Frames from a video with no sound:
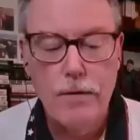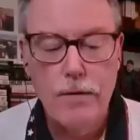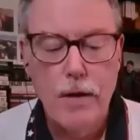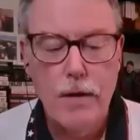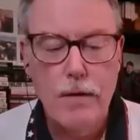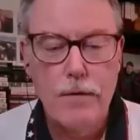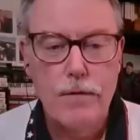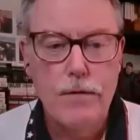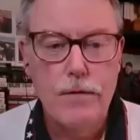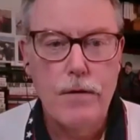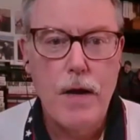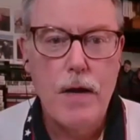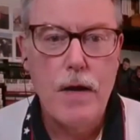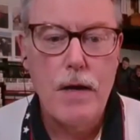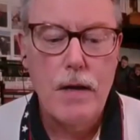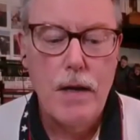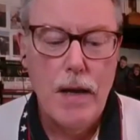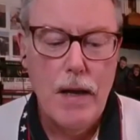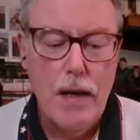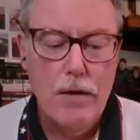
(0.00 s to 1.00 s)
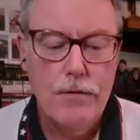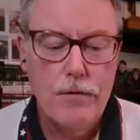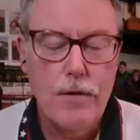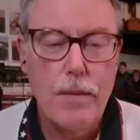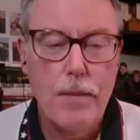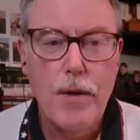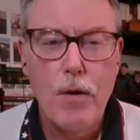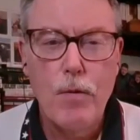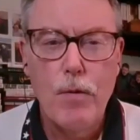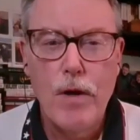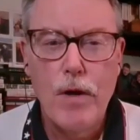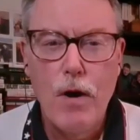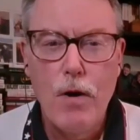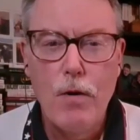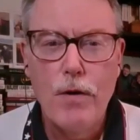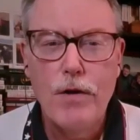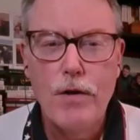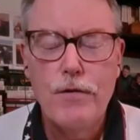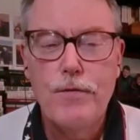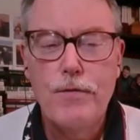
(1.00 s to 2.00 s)
it's uh, something we
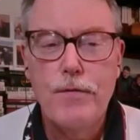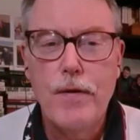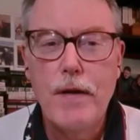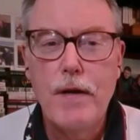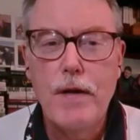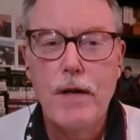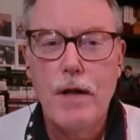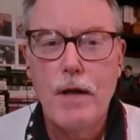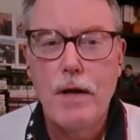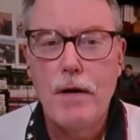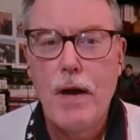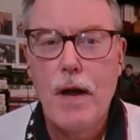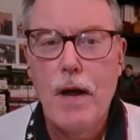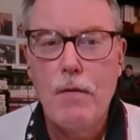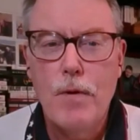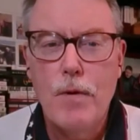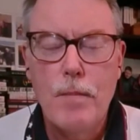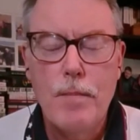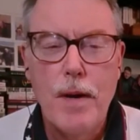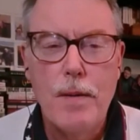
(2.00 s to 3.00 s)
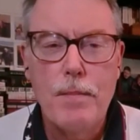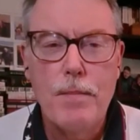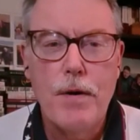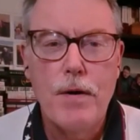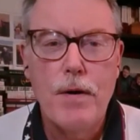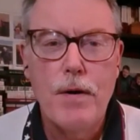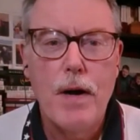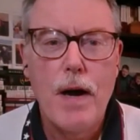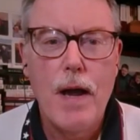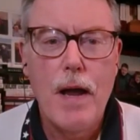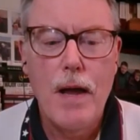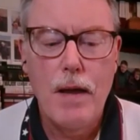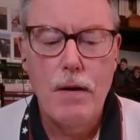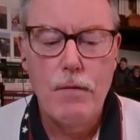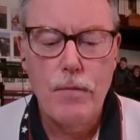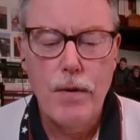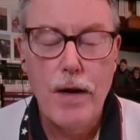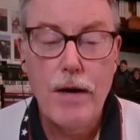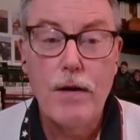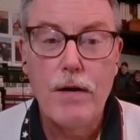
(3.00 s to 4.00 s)
always feel and, and, remember and
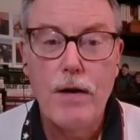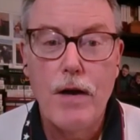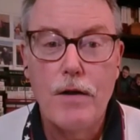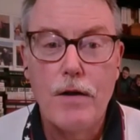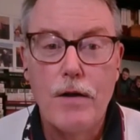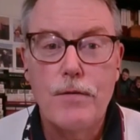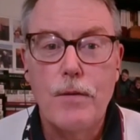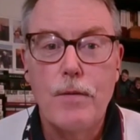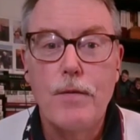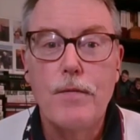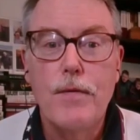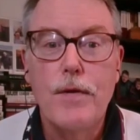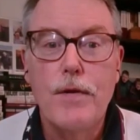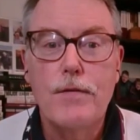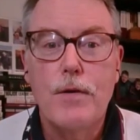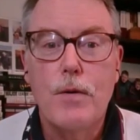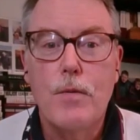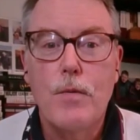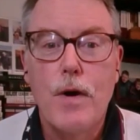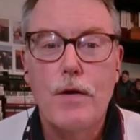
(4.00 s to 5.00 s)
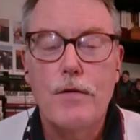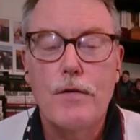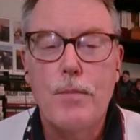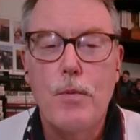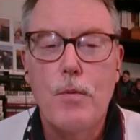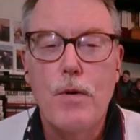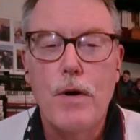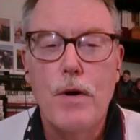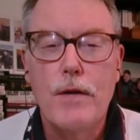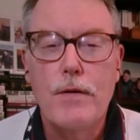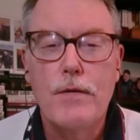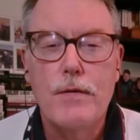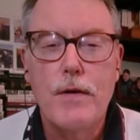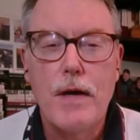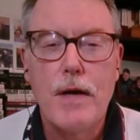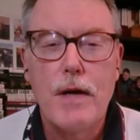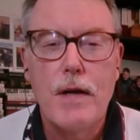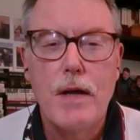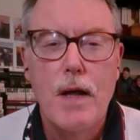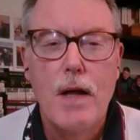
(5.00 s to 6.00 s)
recognize when we visit West Point.
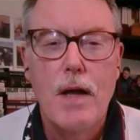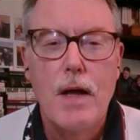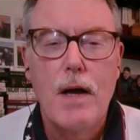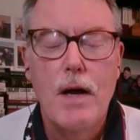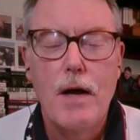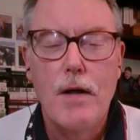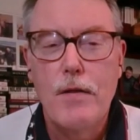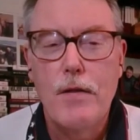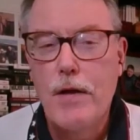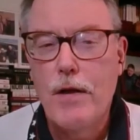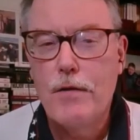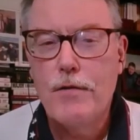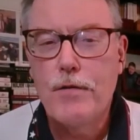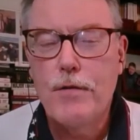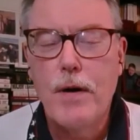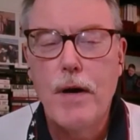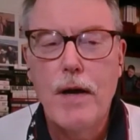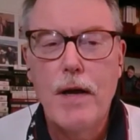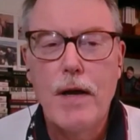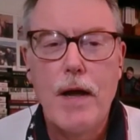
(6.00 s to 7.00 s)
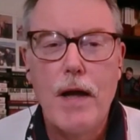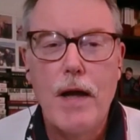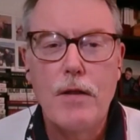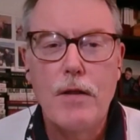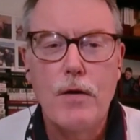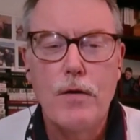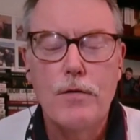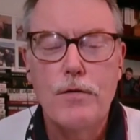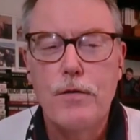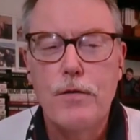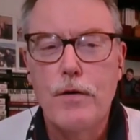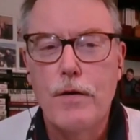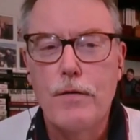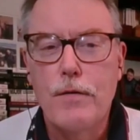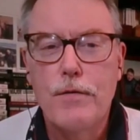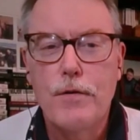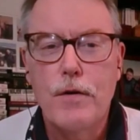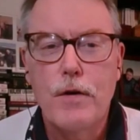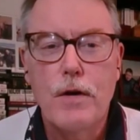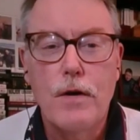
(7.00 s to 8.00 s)
Uh, uh, the history and those who have
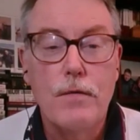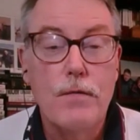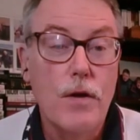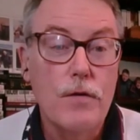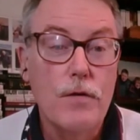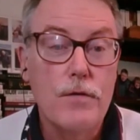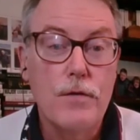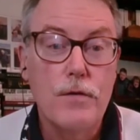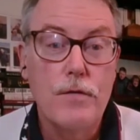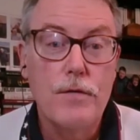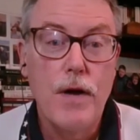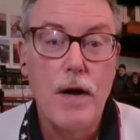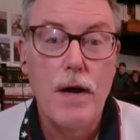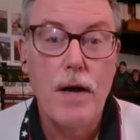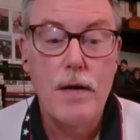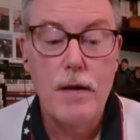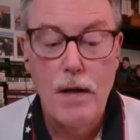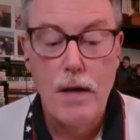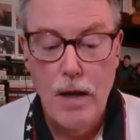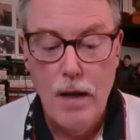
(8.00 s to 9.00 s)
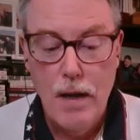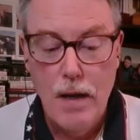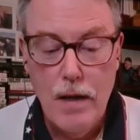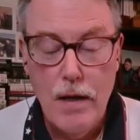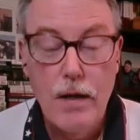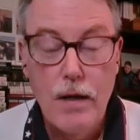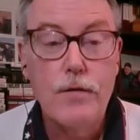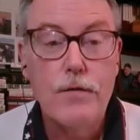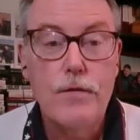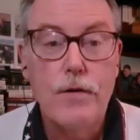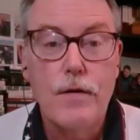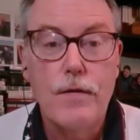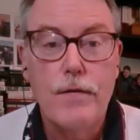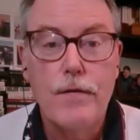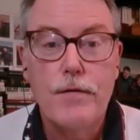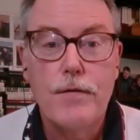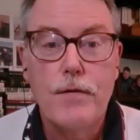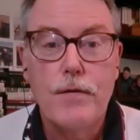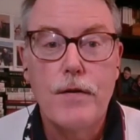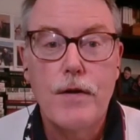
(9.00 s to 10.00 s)
served, those who've died in
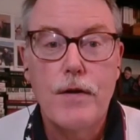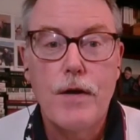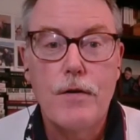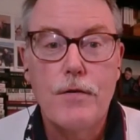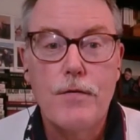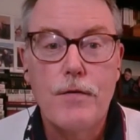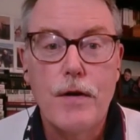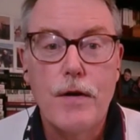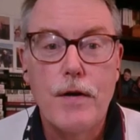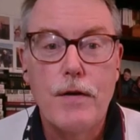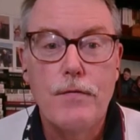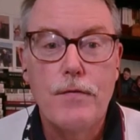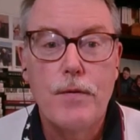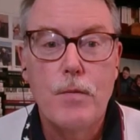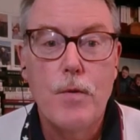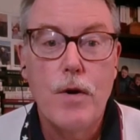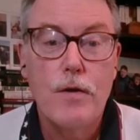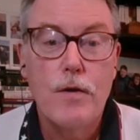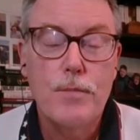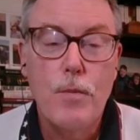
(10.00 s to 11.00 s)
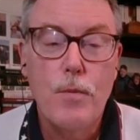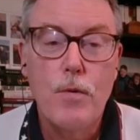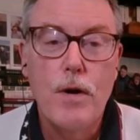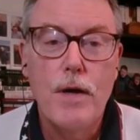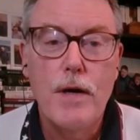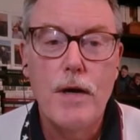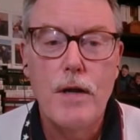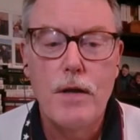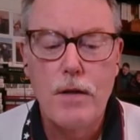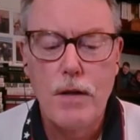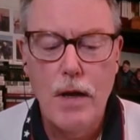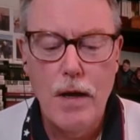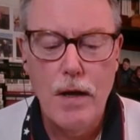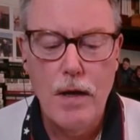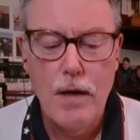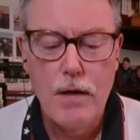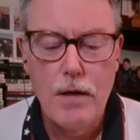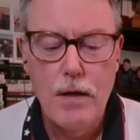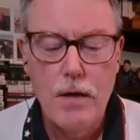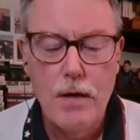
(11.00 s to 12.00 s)
service of the country from West Point and,
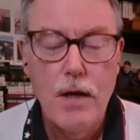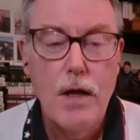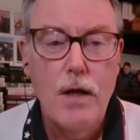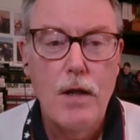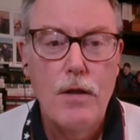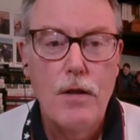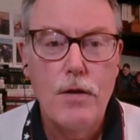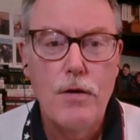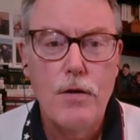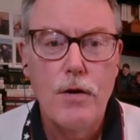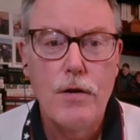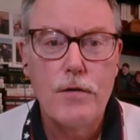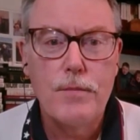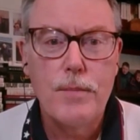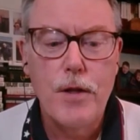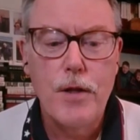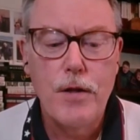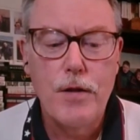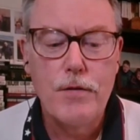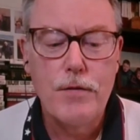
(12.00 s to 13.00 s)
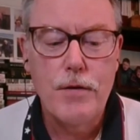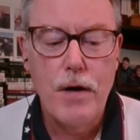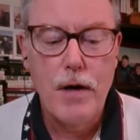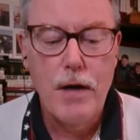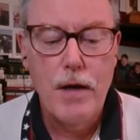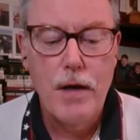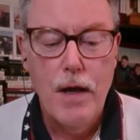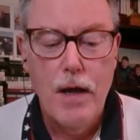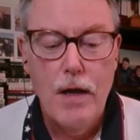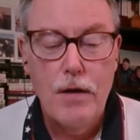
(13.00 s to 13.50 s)
and in the U.S. military.